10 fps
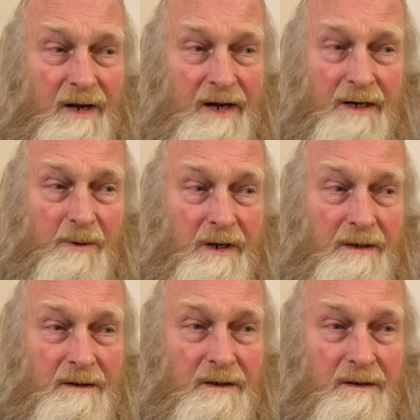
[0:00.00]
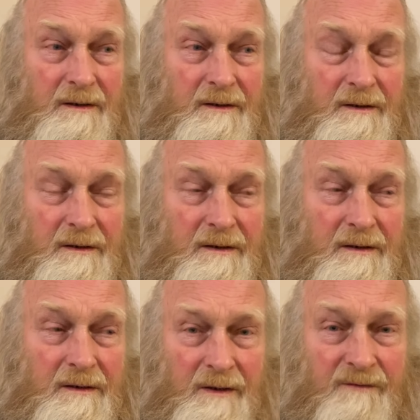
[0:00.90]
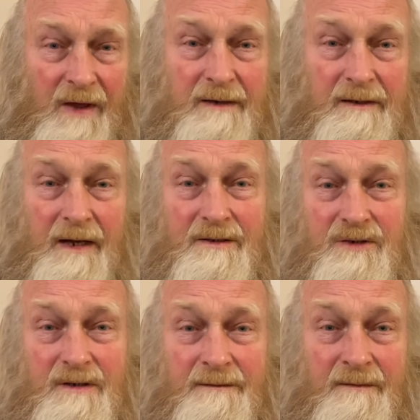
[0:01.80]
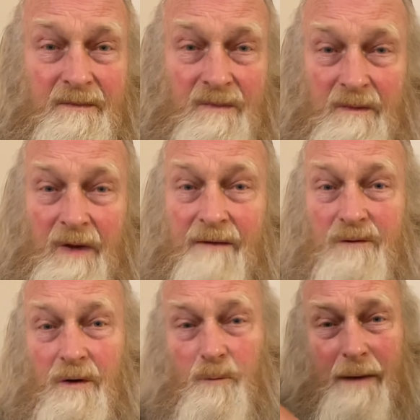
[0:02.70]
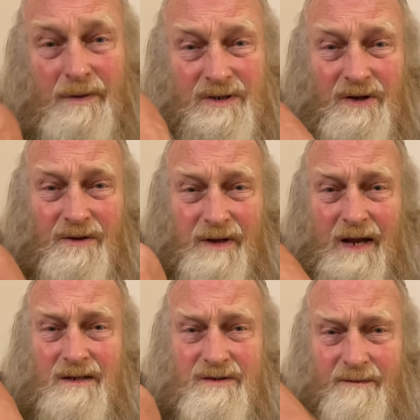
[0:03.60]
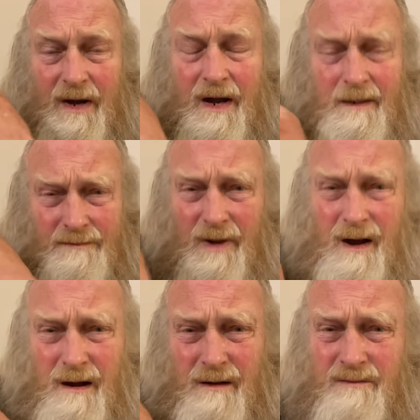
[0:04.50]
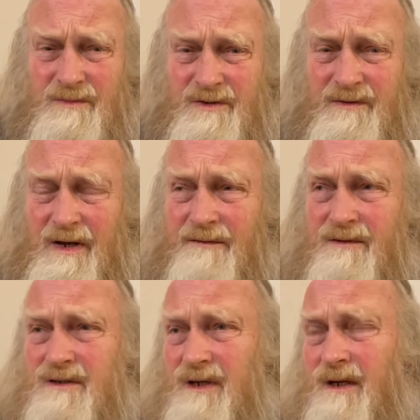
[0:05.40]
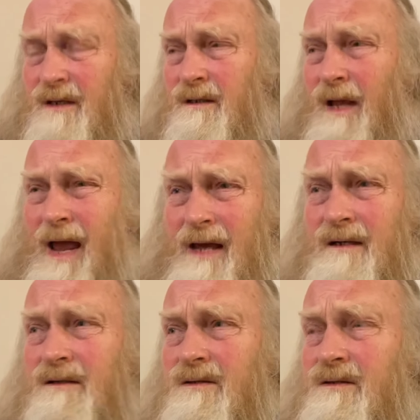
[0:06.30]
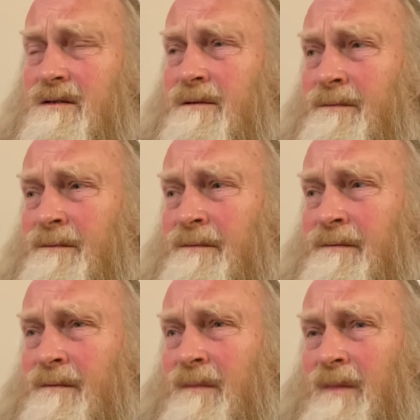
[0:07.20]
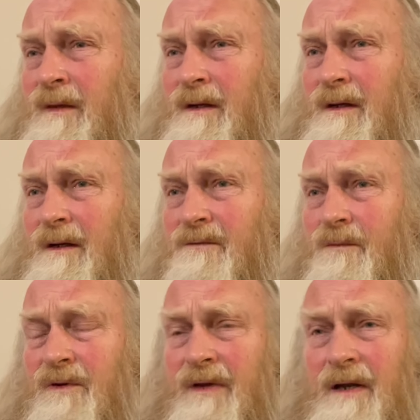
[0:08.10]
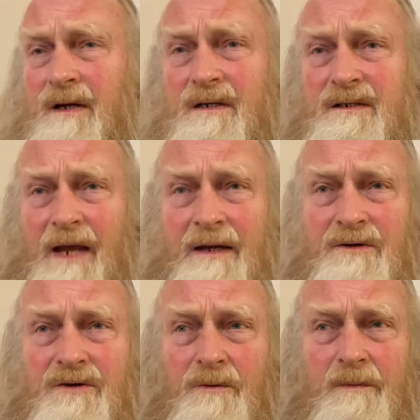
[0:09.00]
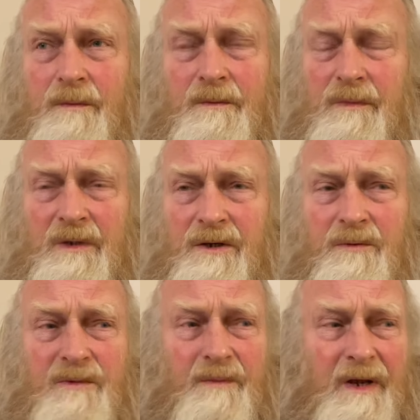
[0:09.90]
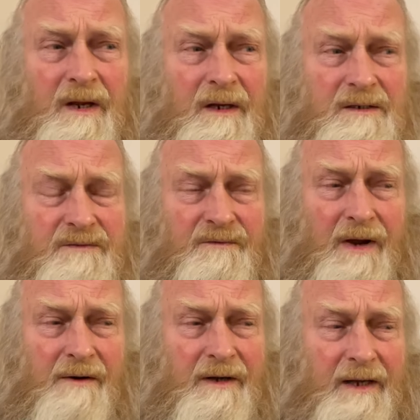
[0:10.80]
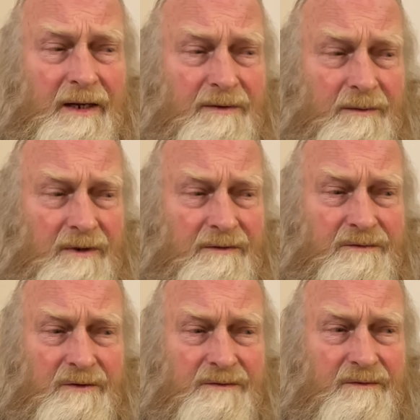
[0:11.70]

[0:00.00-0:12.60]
anywhere of that nature. I've got weapons on the ends of my arms, for heaven's sake, hands. If with ill intent, a human being is very capable of